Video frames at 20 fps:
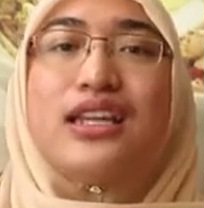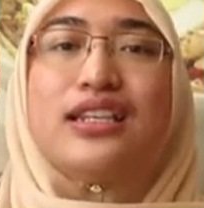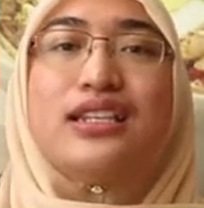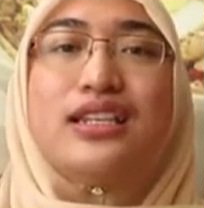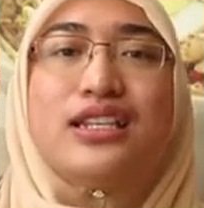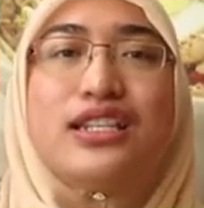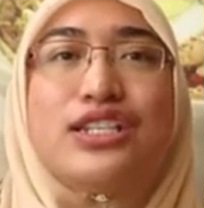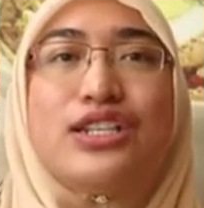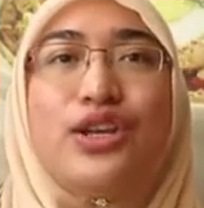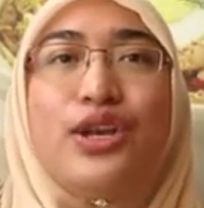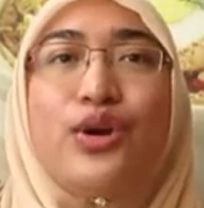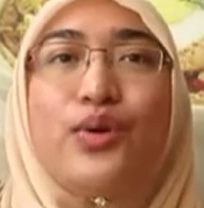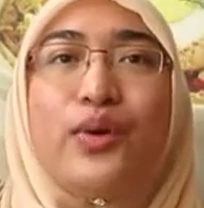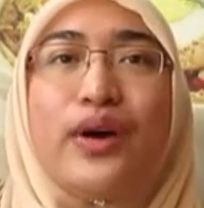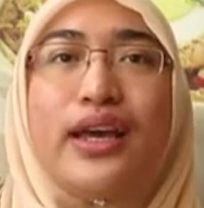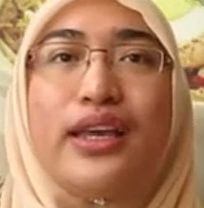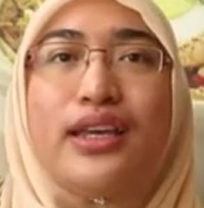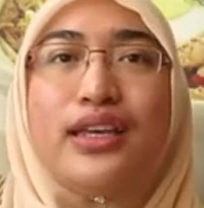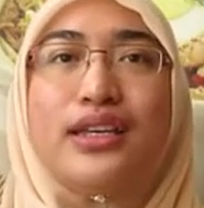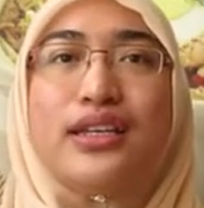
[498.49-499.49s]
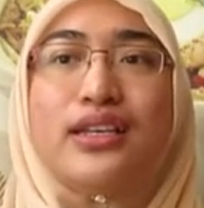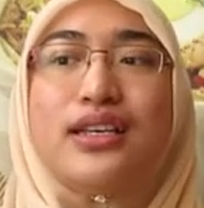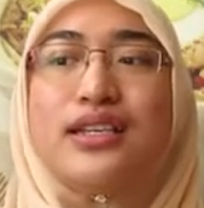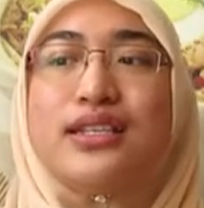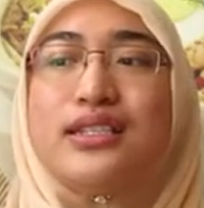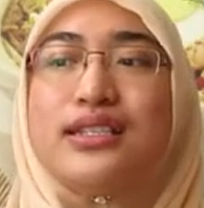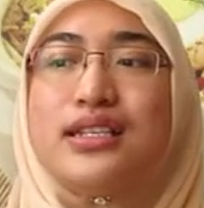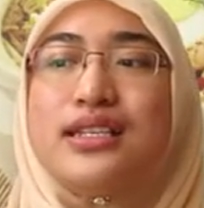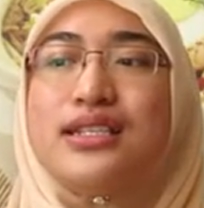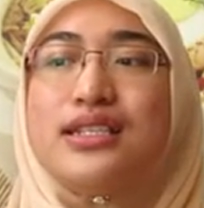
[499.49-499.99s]
This requires a
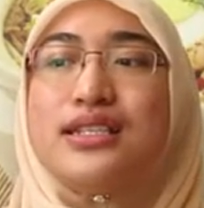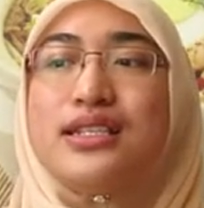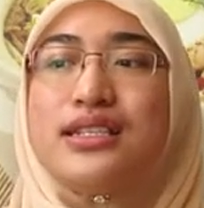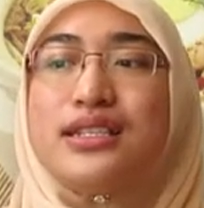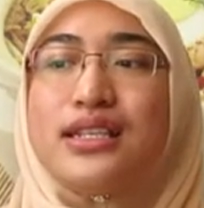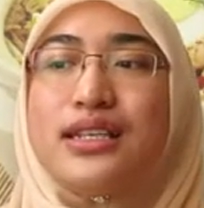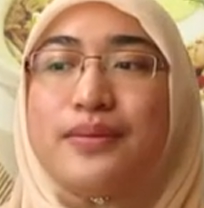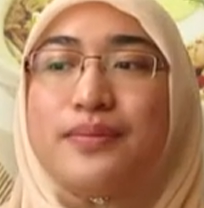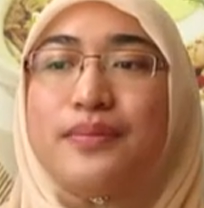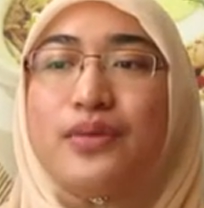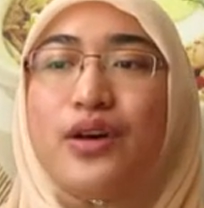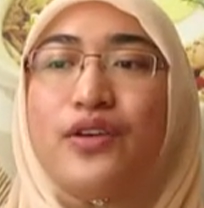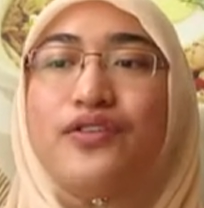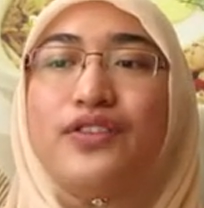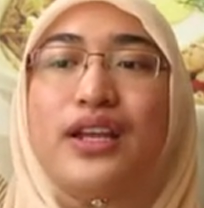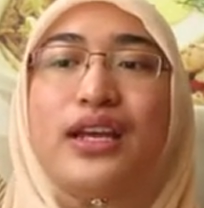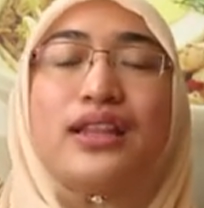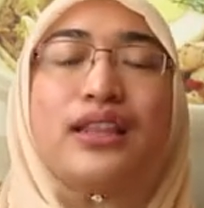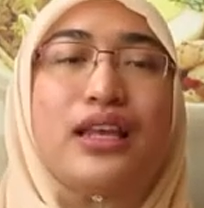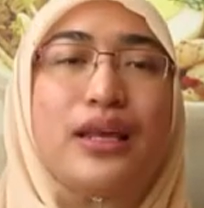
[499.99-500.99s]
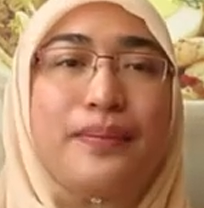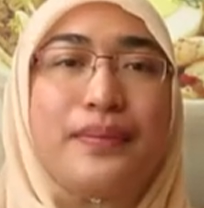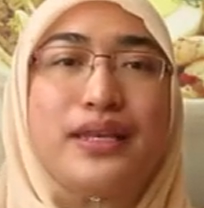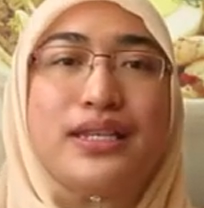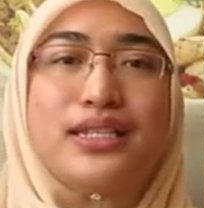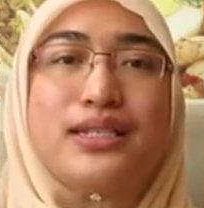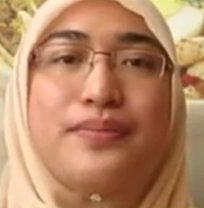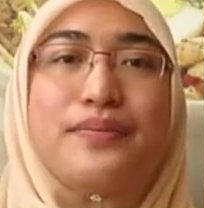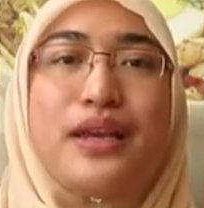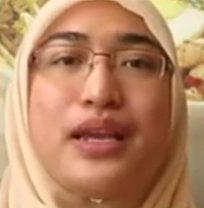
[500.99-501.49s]
system,
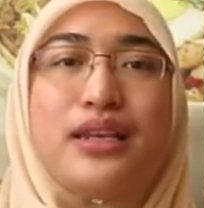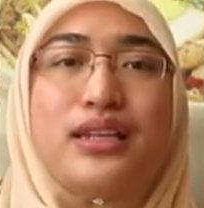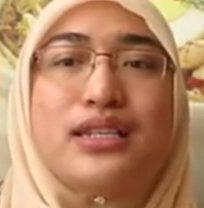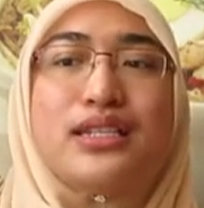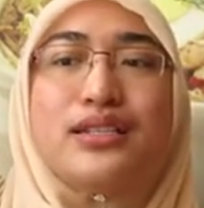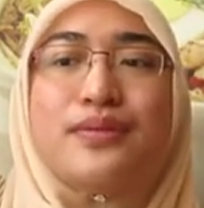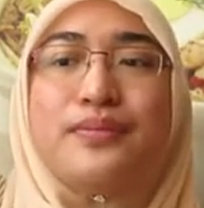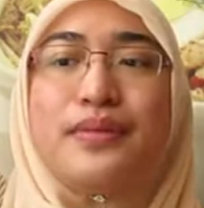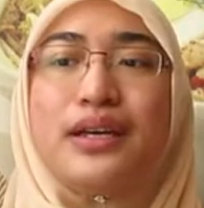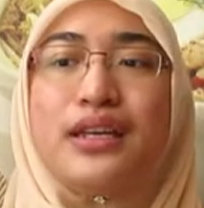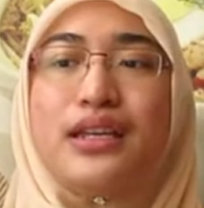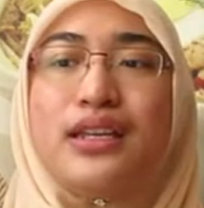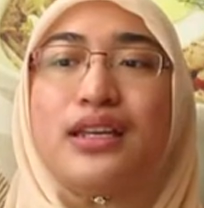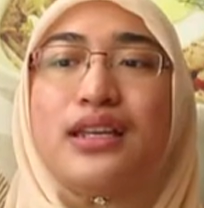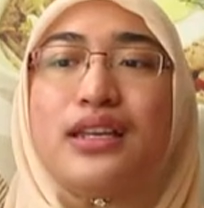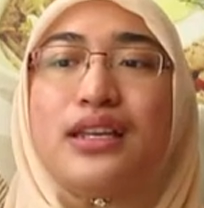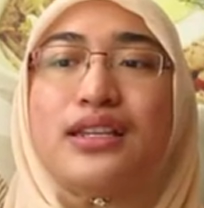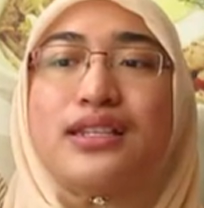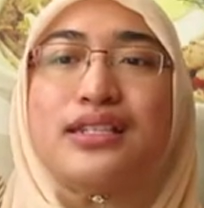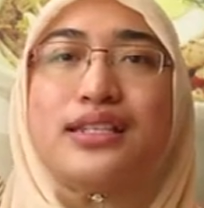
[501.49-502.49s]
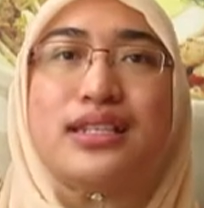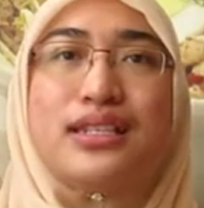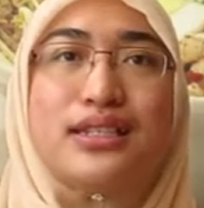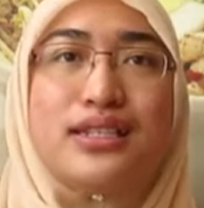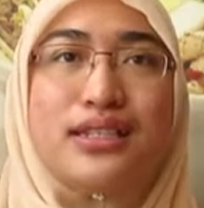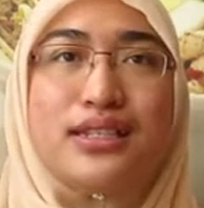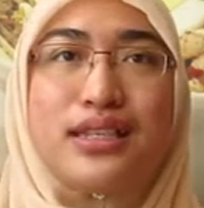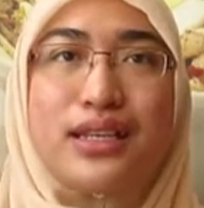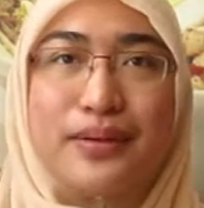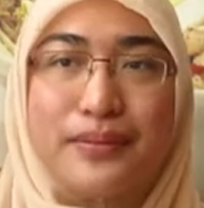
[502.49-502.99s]
database management
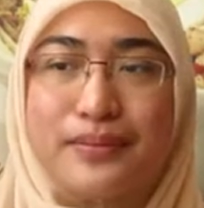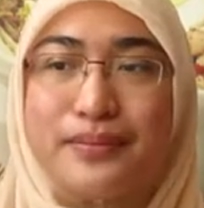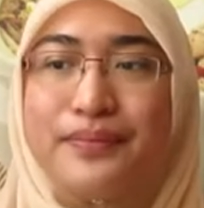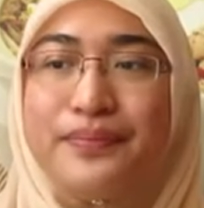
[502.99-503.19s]
system,